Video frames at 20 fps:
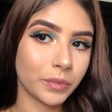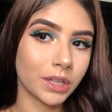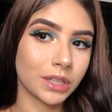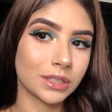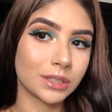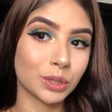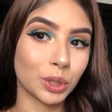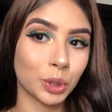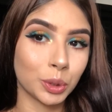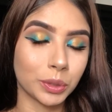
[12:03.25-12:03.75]

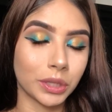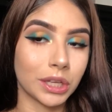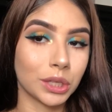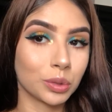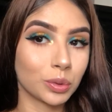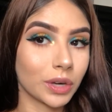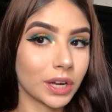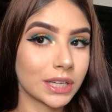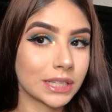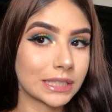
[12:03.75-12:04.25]
So thank
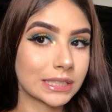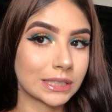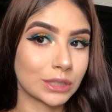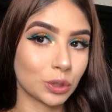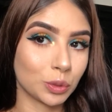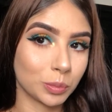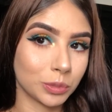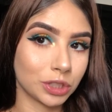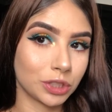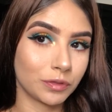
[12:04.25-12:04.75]
you guys
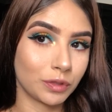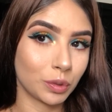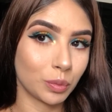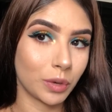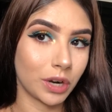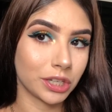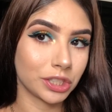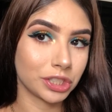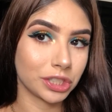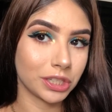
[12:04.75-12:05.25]
so much for
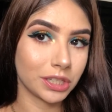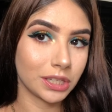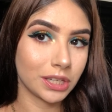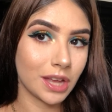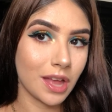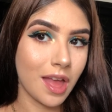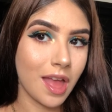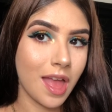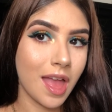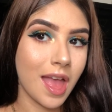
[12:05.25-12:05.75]
watching,
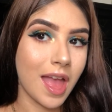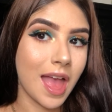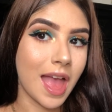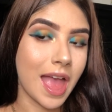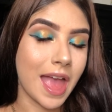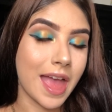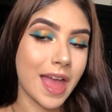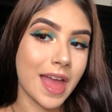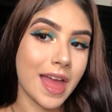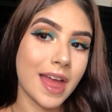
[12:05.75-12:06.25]

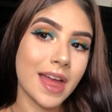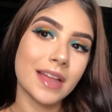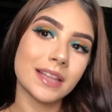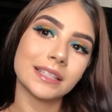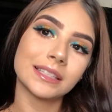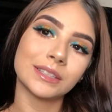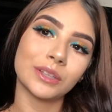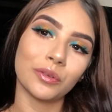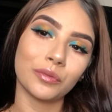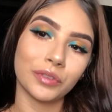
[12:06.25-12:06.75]

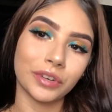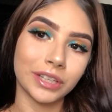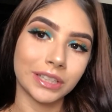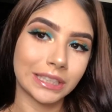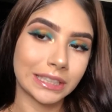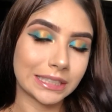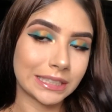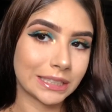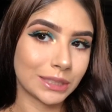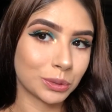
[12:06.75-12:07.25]
and don't
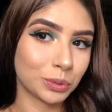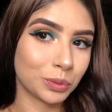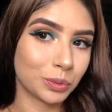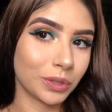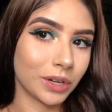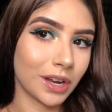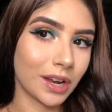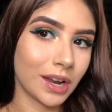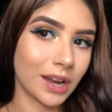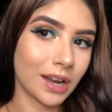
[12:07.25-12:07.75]
forget
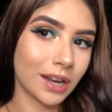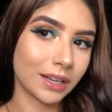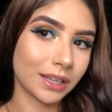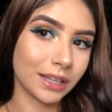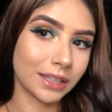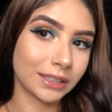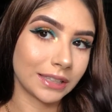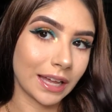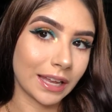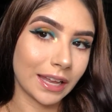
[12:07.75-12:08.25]
to
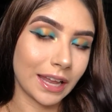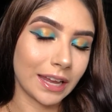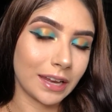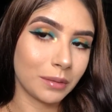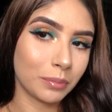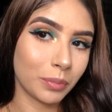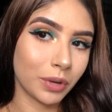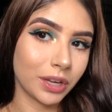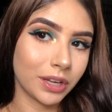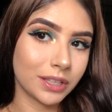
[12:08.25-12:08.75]
click that like
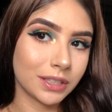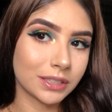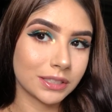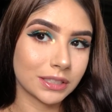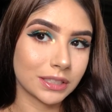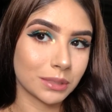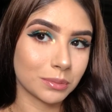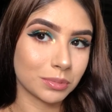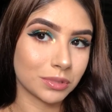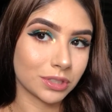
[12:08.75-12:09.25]
button,
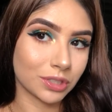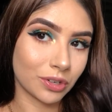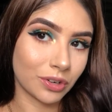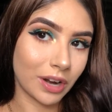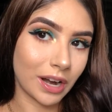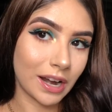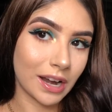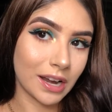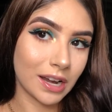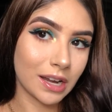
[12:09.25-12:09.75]

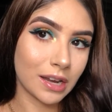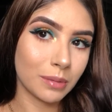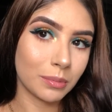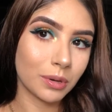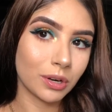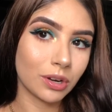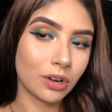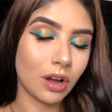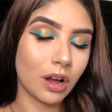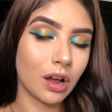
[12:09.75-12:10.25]

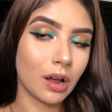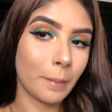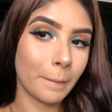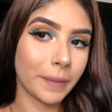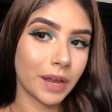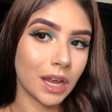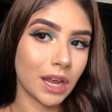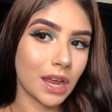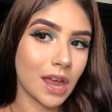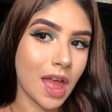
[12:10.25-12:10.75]
subscribe,
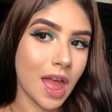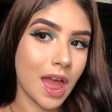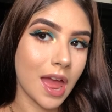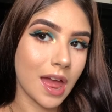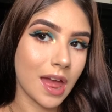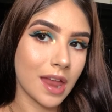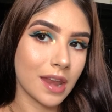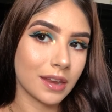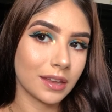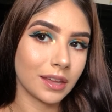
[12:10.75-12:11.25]
comment,
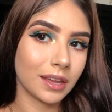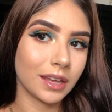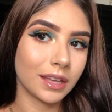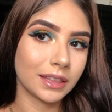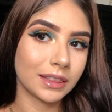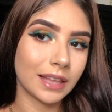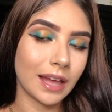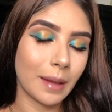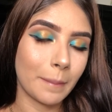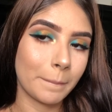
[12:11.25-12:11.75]
and
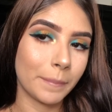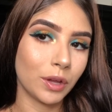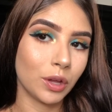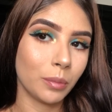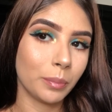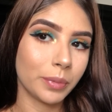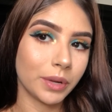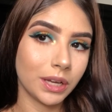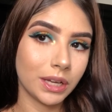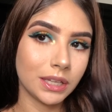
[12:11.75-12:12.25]
hit that bell
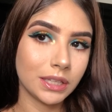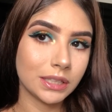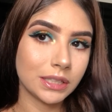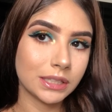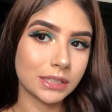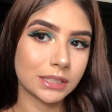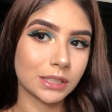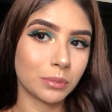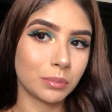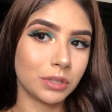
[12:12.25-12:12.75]
button
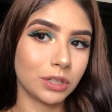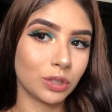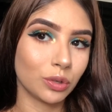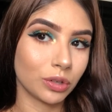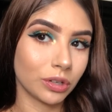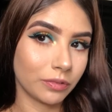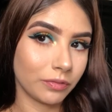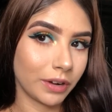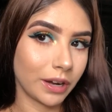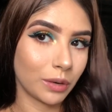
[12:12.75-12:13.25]
to be
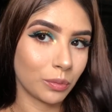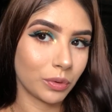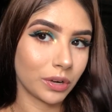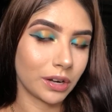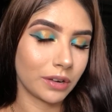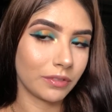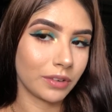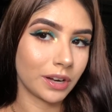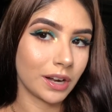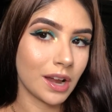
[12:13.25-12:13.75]
notified
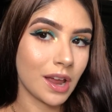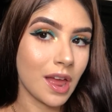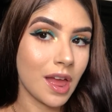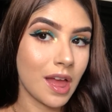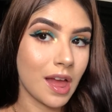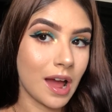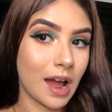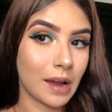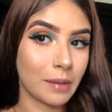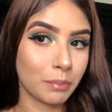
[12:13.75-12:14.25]
whenever
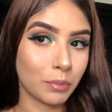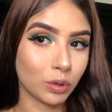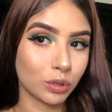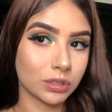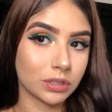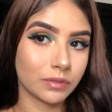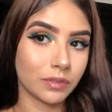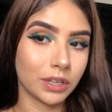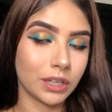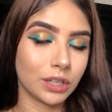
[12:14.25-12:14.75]
I
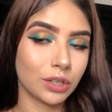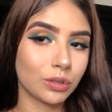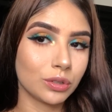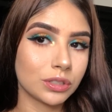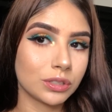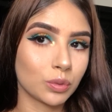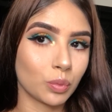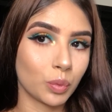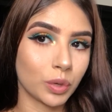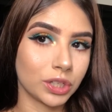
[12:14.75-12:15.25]
post
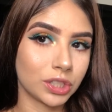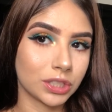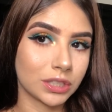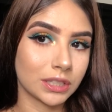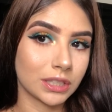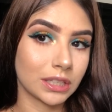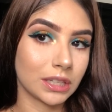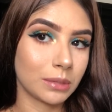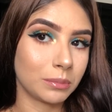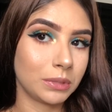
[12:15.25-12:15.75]
videos, which is
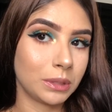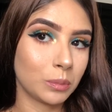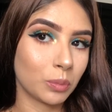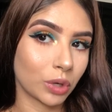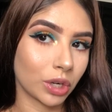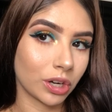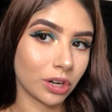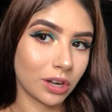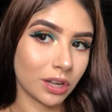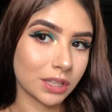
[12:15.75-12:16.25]
gonna be
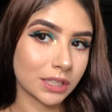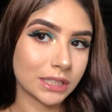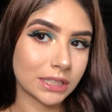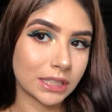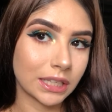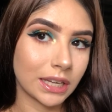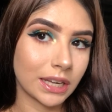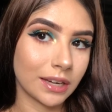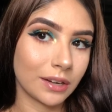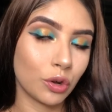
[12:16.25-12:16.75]
more
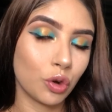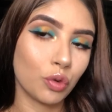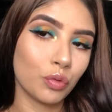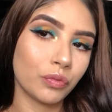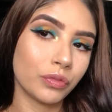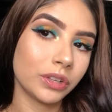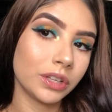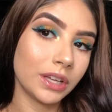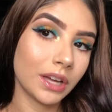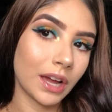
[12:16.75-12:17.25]
constant, and
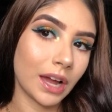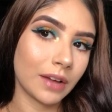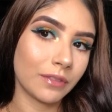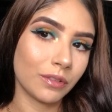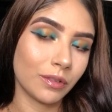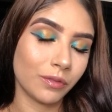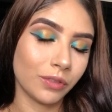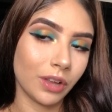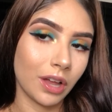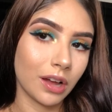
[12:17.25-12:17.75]
hopefully I have
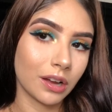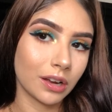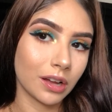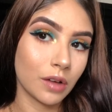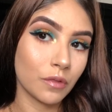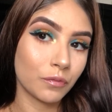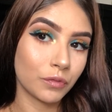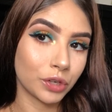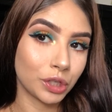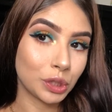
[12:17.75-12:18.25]
a vlog
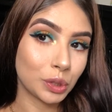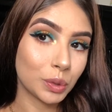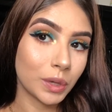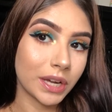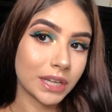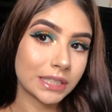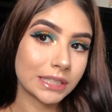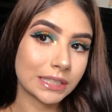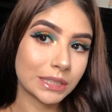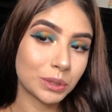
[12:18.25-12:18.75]
up for you
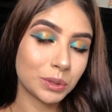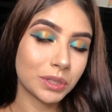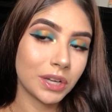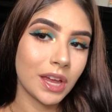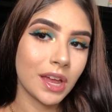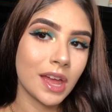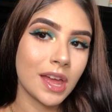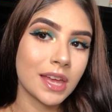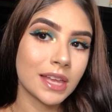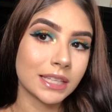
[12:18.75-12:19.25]
guys soon.
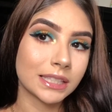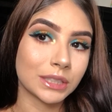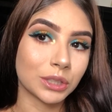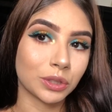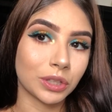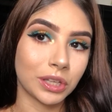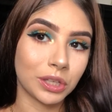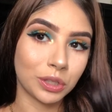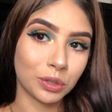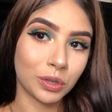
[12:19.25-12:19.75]
So
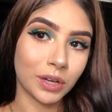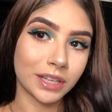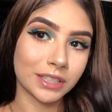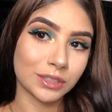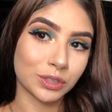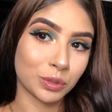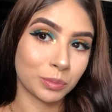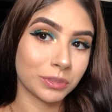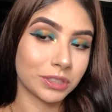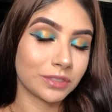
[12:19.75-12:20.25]
thank you guys
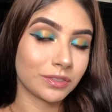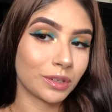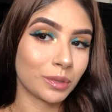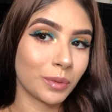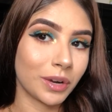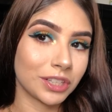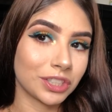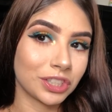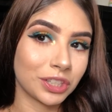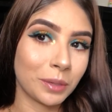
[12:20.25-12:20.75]
so much for
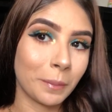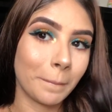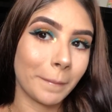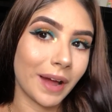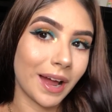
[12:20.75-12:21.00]
watching.